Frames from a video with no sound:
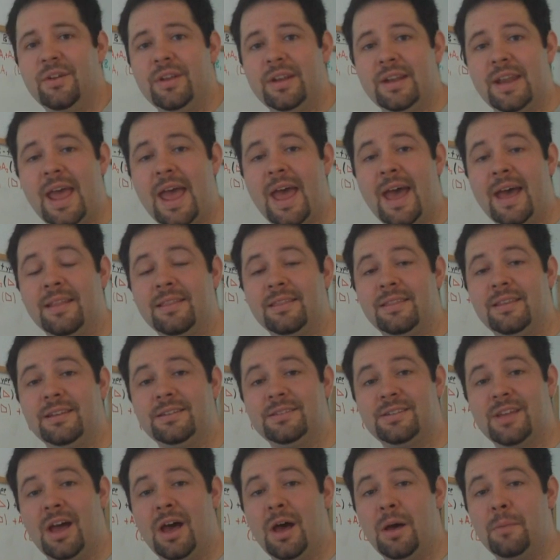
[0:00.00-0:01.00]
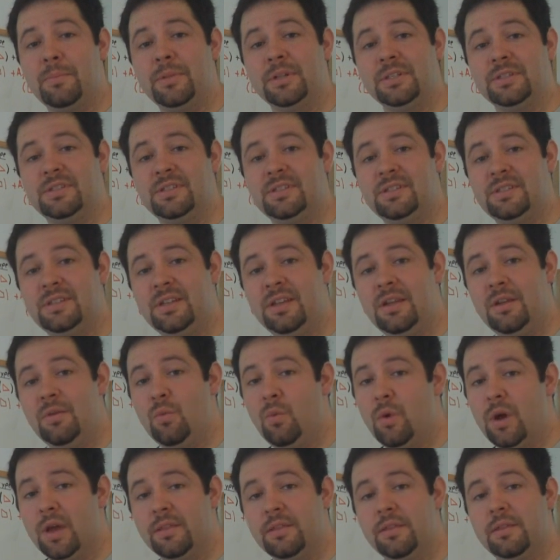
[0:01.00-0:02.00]
go ahead and add these up and see
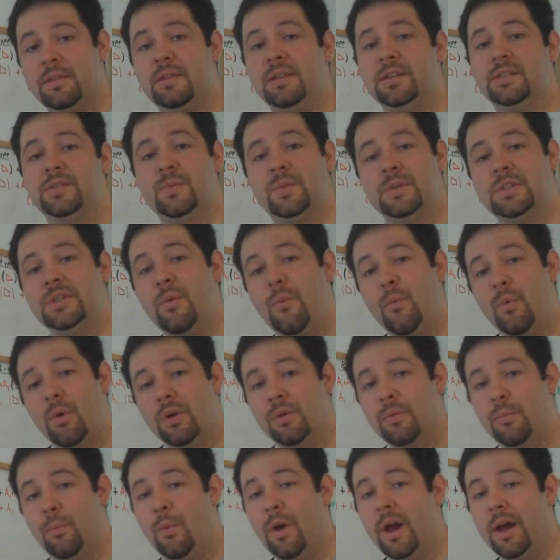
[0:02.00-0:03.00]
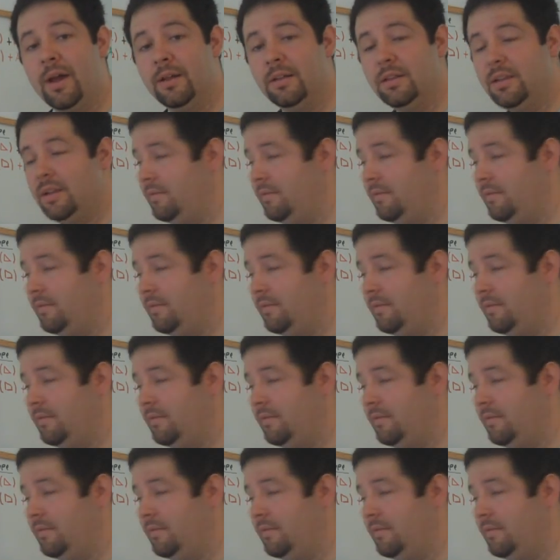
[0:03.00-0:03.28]
whether this was a worthwhile